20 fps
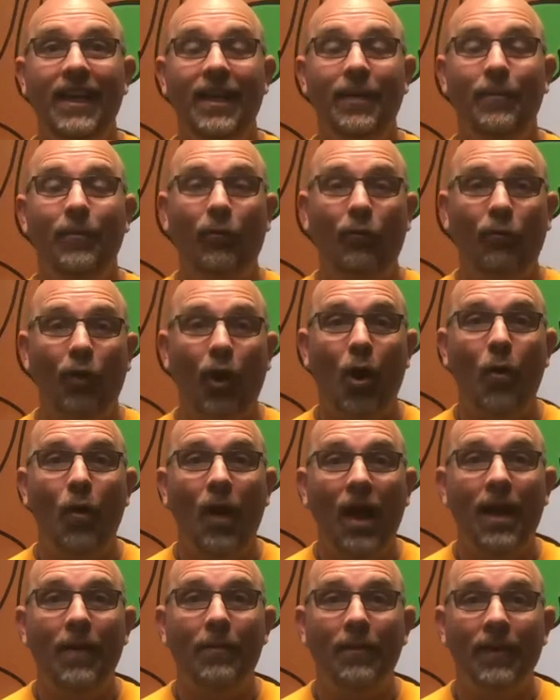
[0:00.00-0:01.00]
him grow
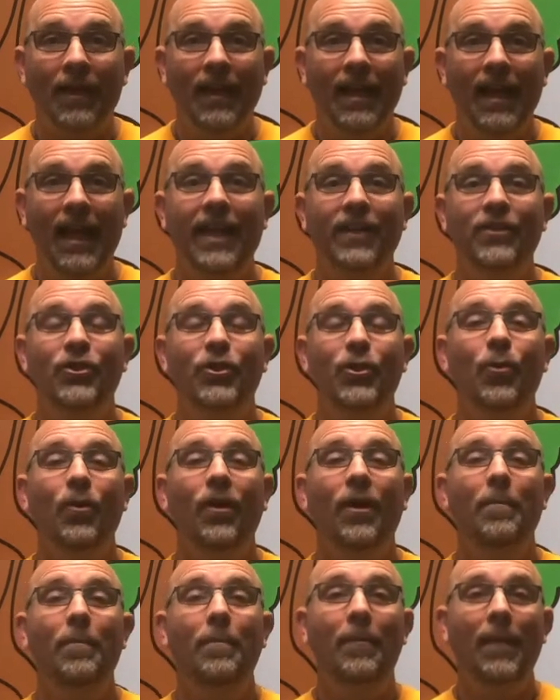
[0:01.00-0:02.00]
up and do
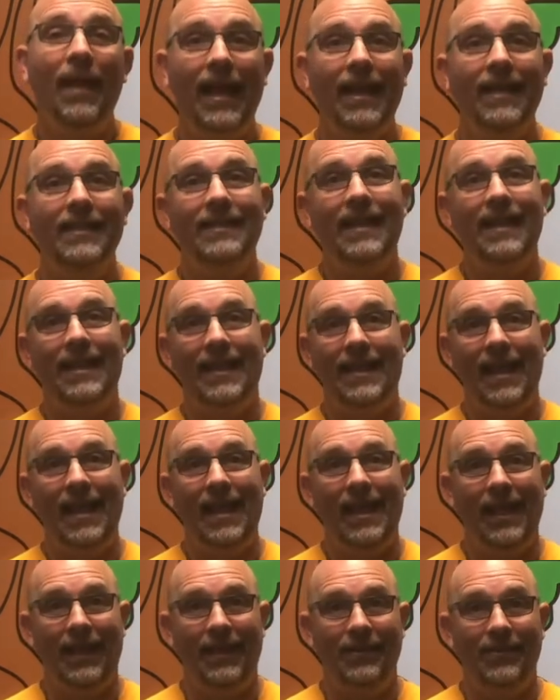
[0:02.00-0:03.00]
amazing
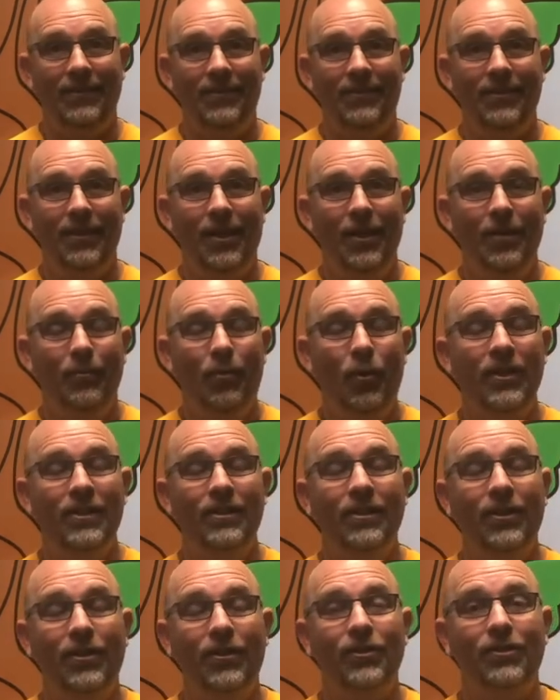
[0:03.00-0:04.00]
things. Boys
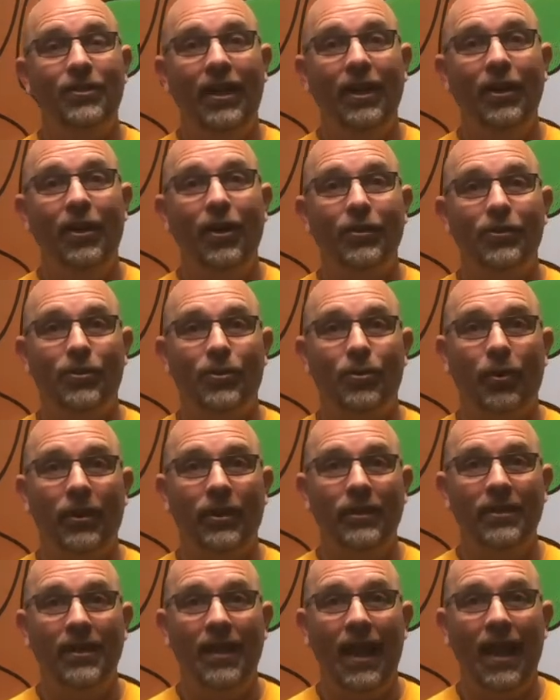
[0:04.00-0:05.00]
and girls, in our story
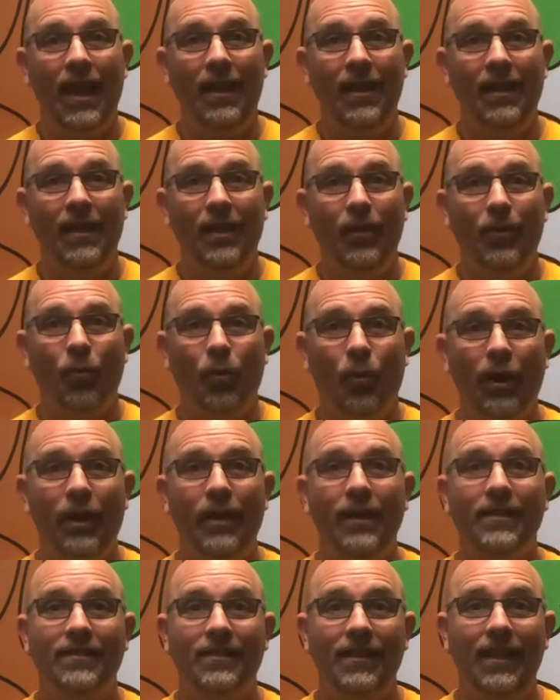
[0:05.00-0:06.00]
today, we're
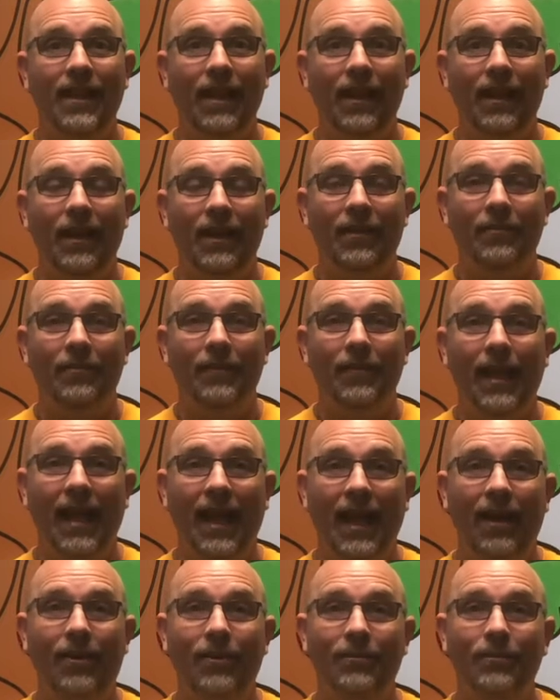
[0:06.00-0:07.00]
gonna see
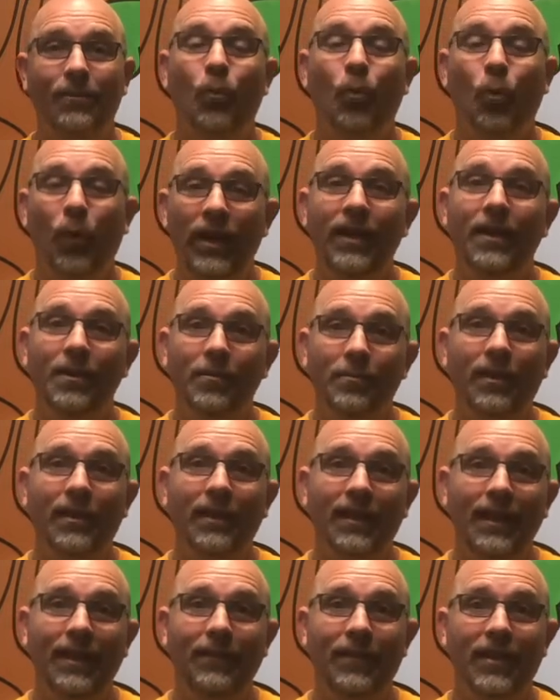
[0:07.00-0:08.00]
how we can
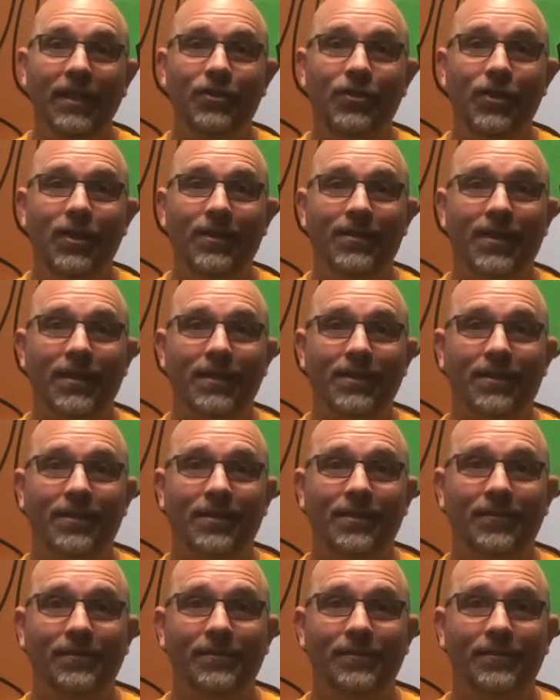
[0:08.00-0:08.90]
believe in Jesus.